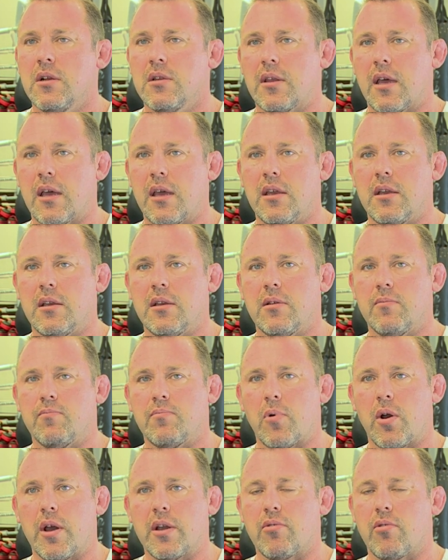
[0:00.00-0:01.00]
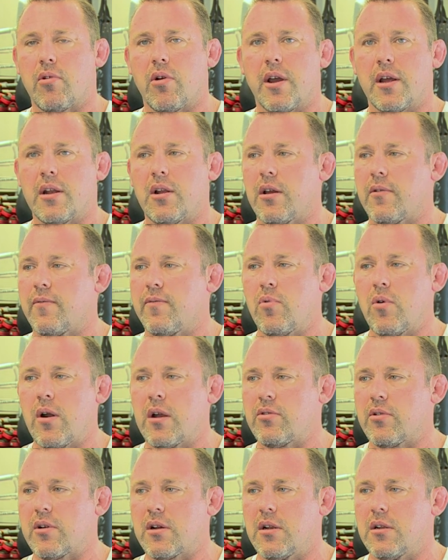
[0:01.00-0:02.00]
they bike ride like
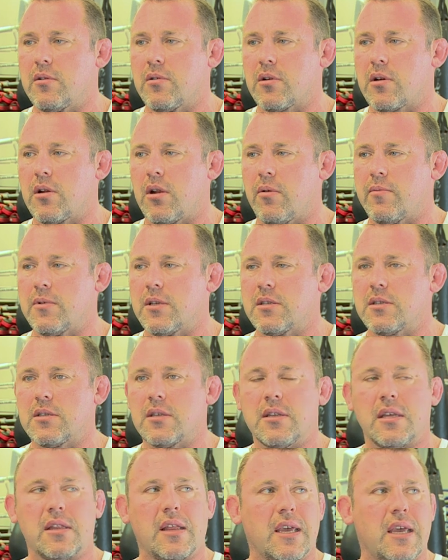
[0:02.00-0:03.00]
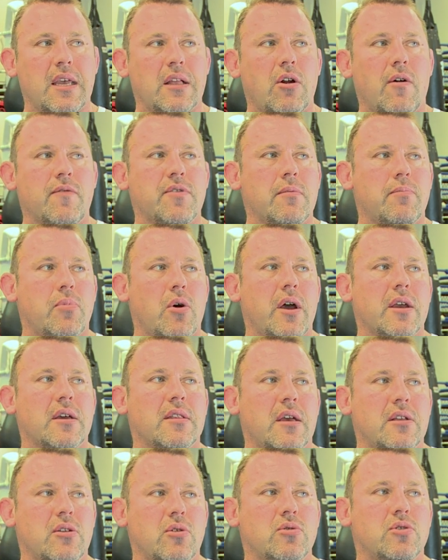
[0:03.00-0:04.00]
400 kilometers, and then they get off the bike
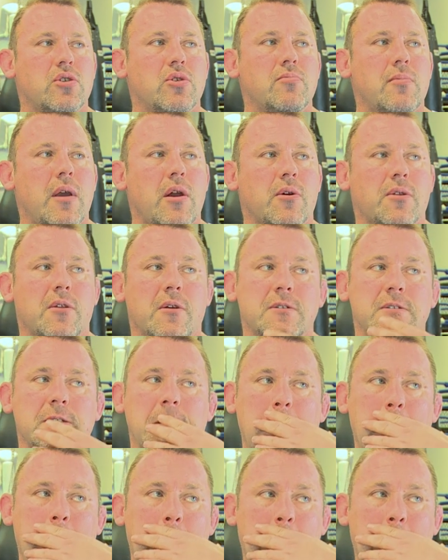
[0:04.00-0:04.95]
and they do 2 marathons.